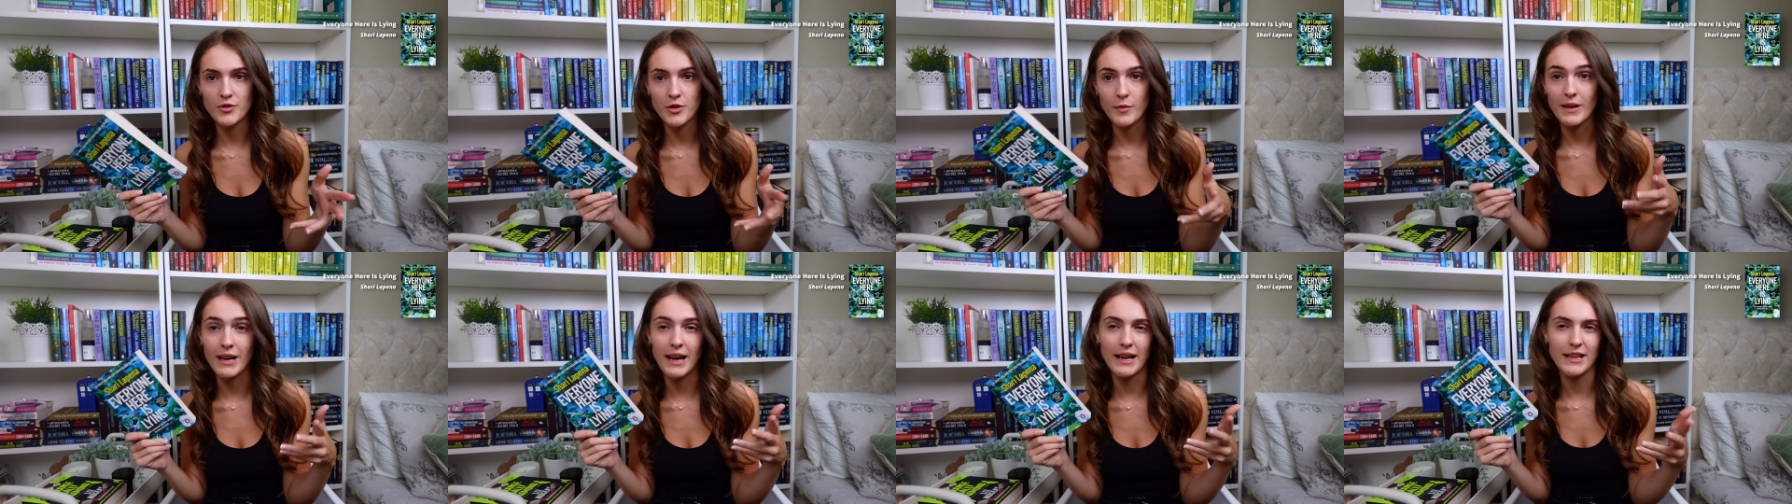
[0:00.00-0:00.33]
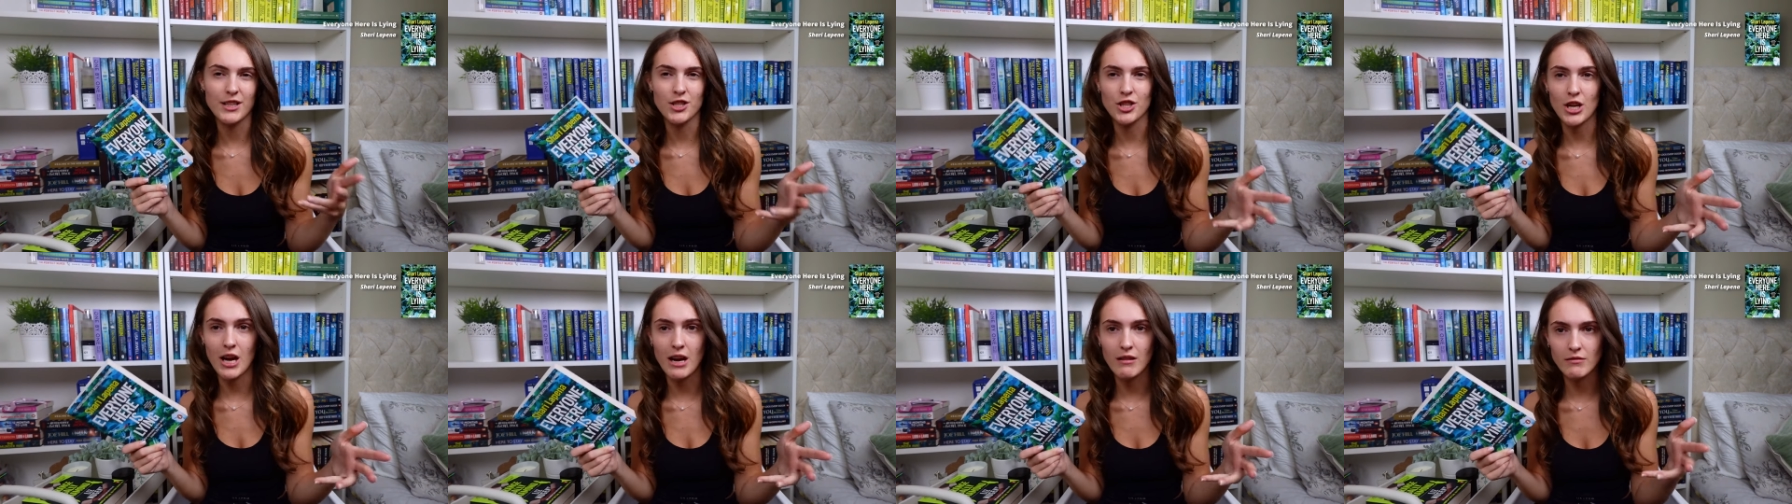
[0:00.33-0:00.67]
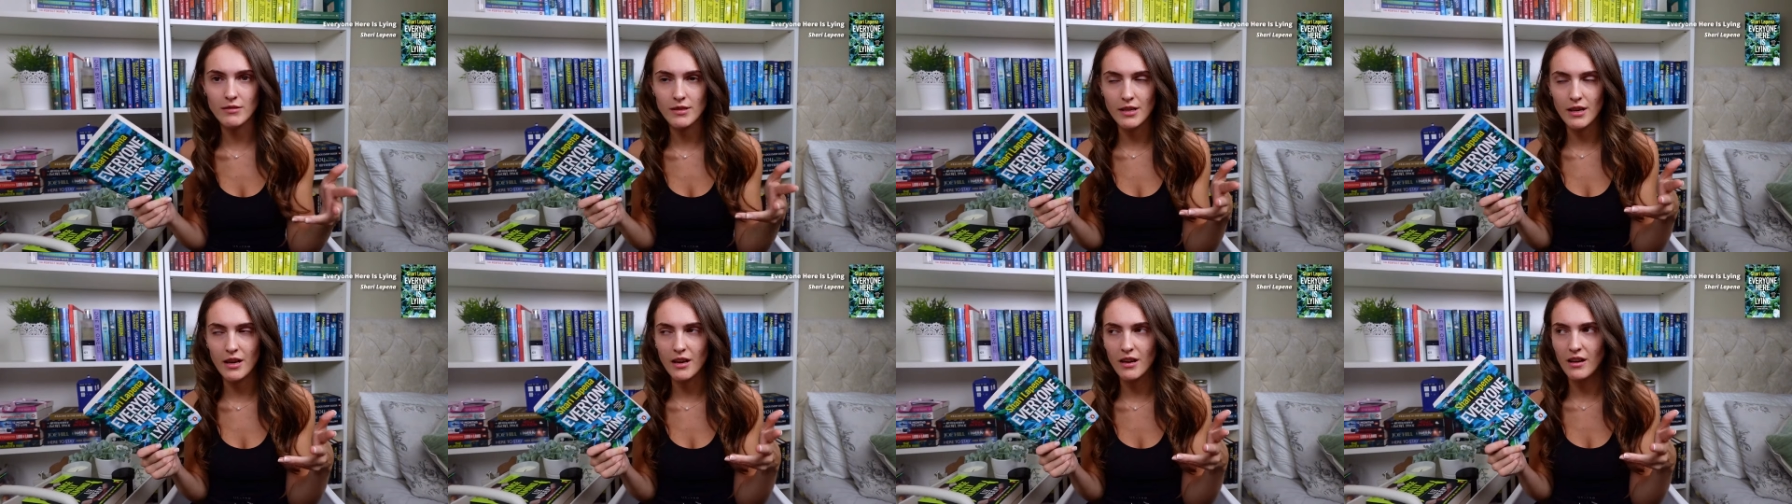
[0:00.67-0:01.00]
So he like
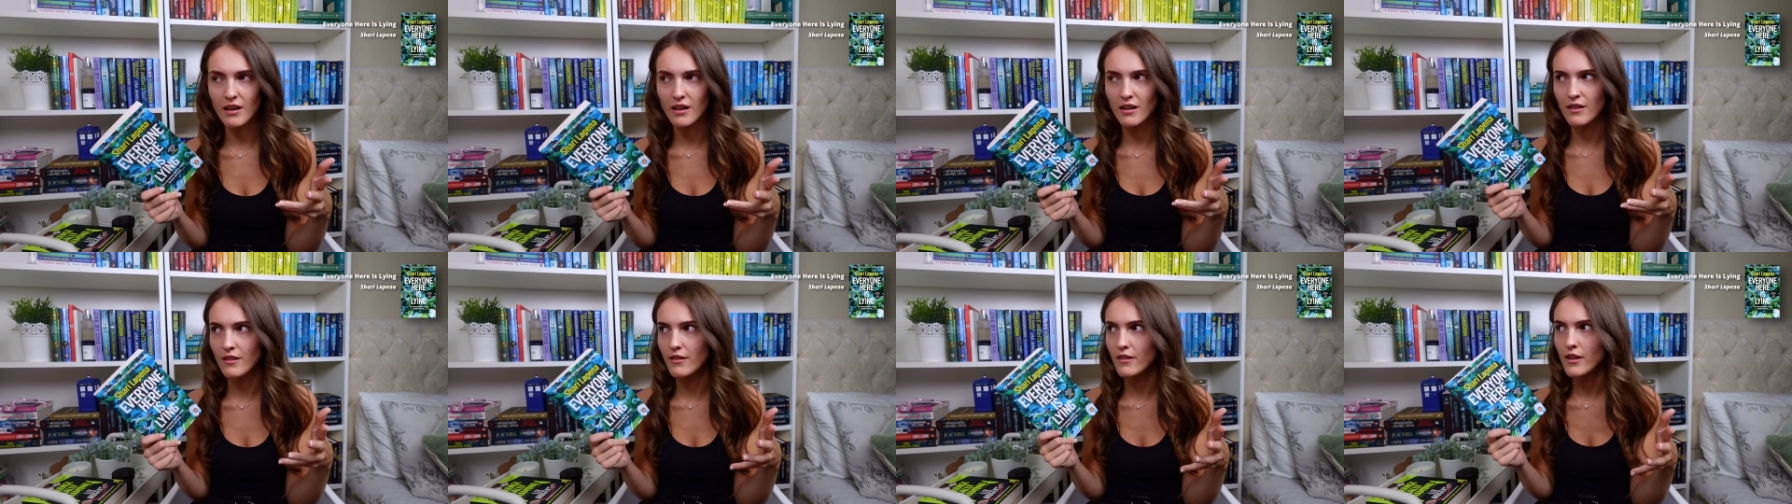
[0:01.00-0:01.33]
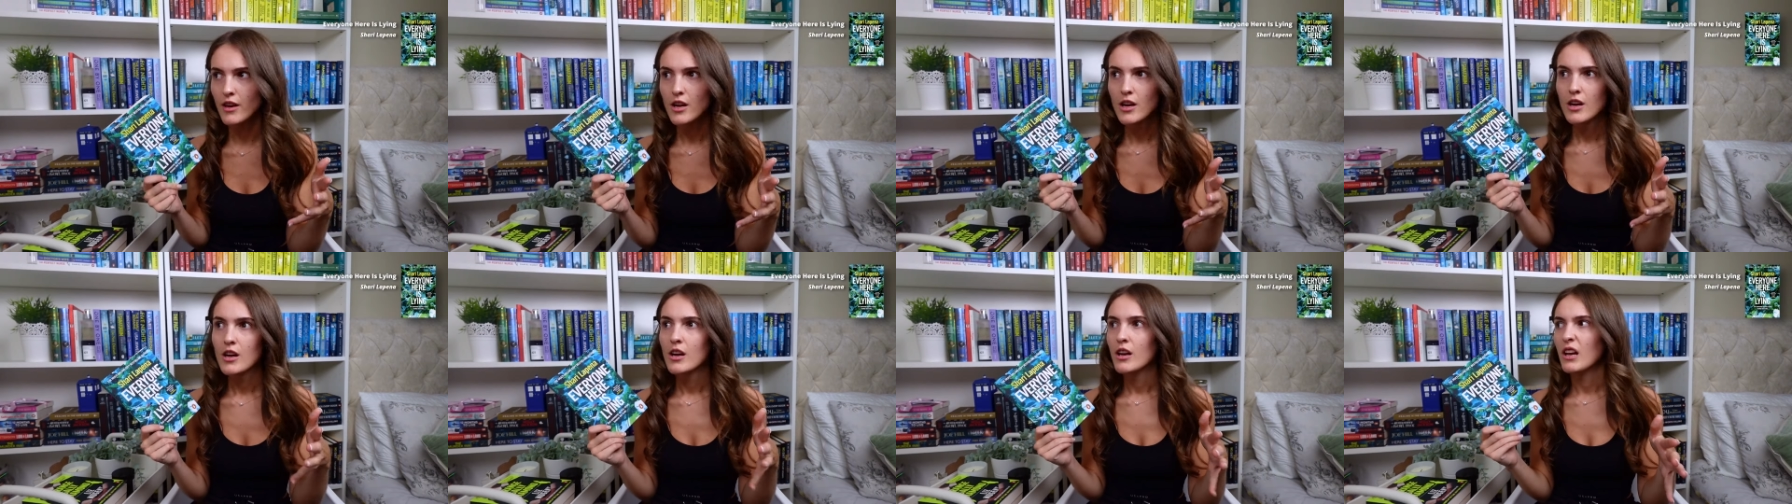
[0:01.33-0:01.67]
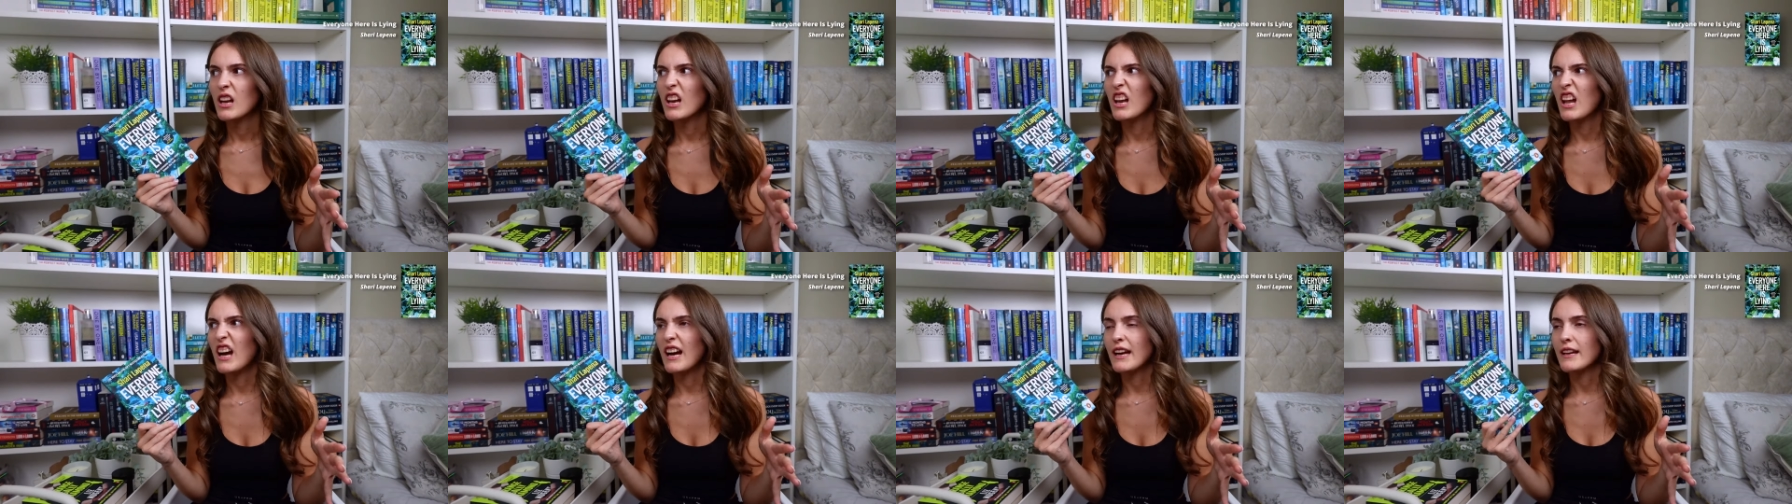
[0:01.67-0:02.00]
shouts at her and
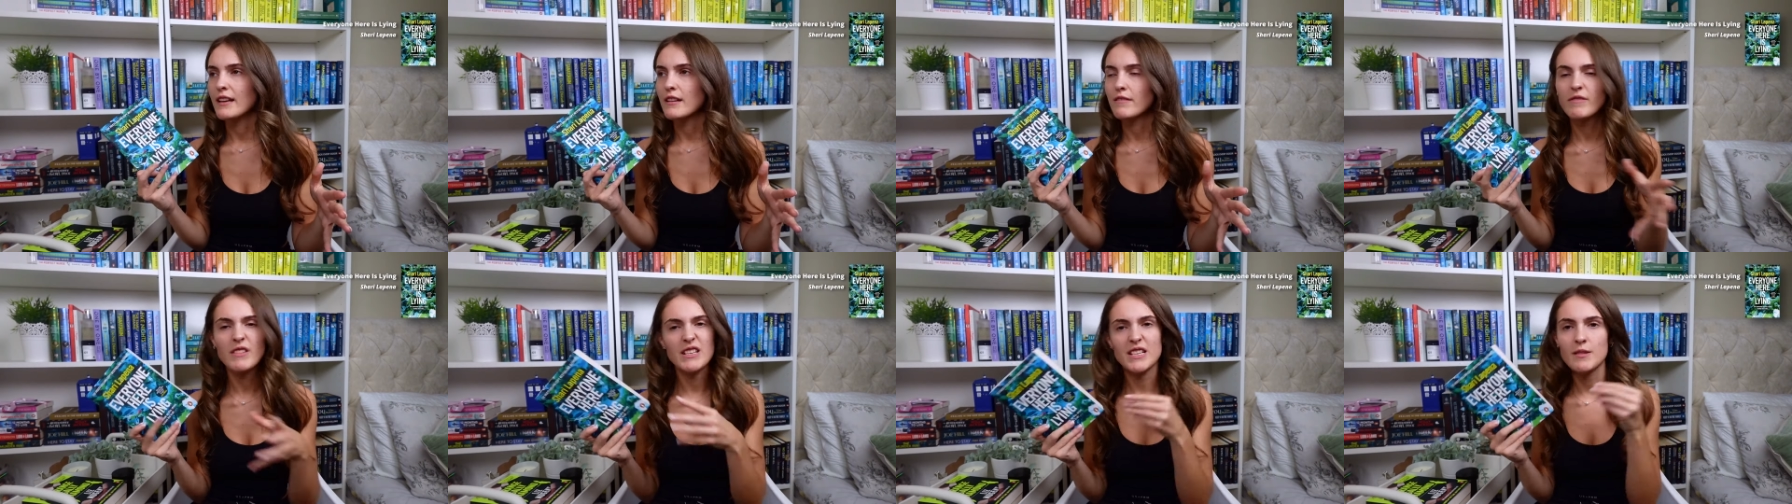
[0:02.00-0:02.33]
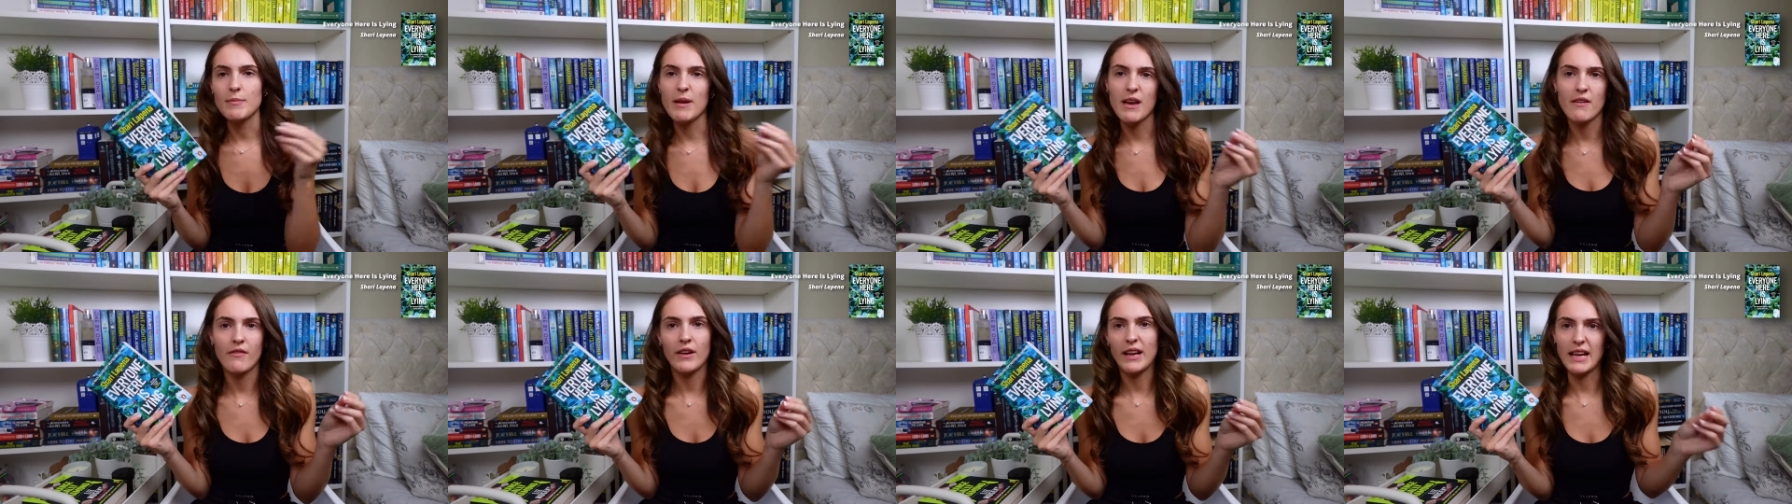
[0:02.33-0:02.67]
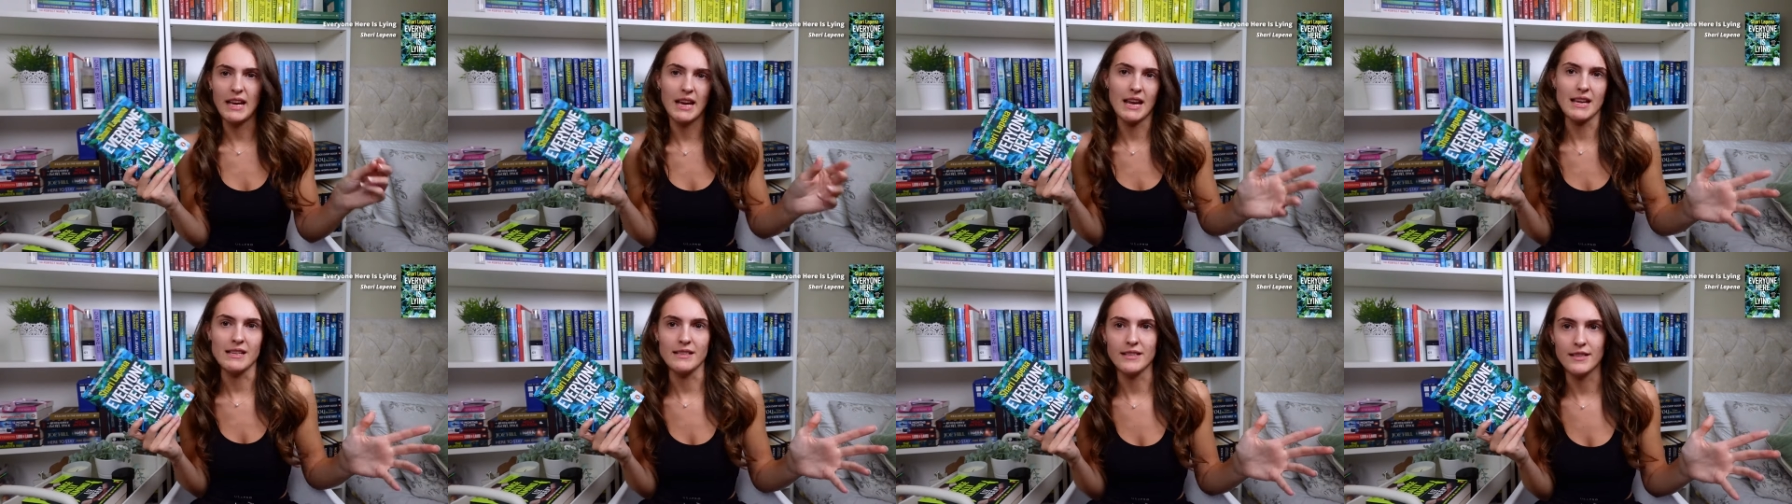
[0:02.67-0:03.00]
like there's a bit of like
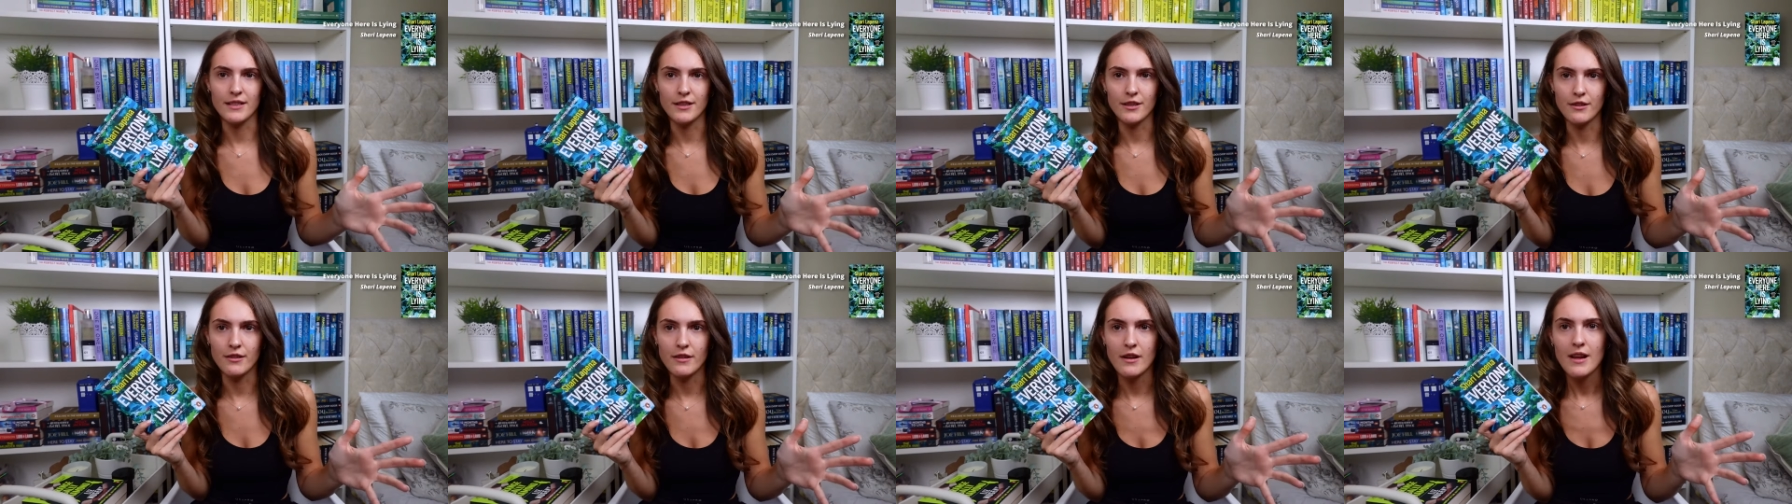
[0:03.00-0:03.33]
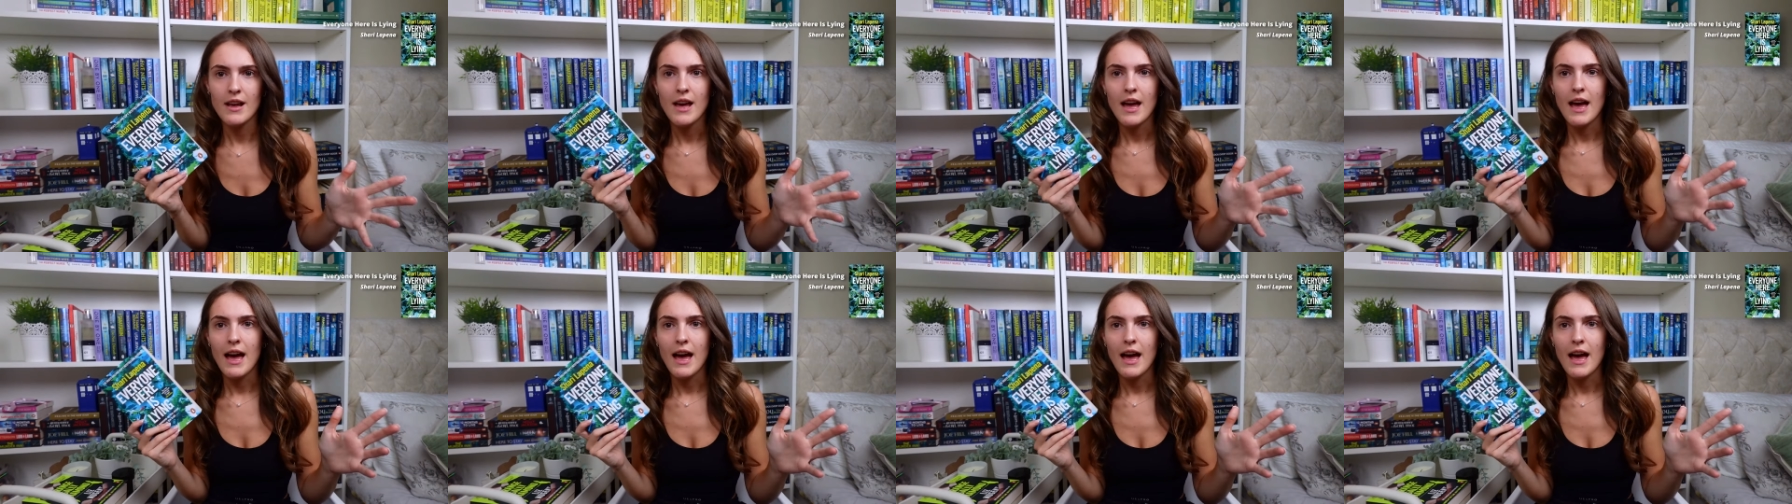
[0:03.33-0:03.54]
an incident.